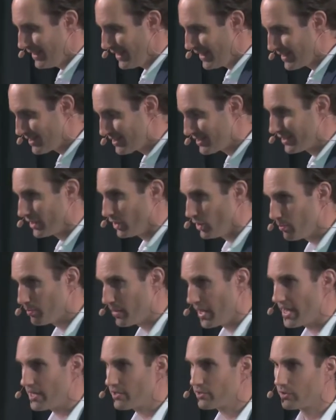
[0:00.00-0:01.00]
is still
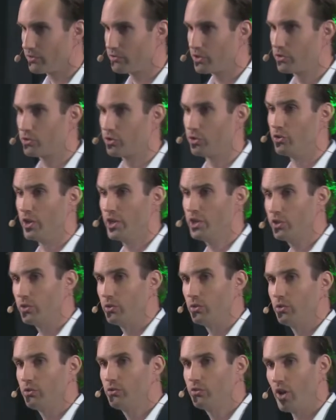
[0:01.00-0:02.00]
based on the traditional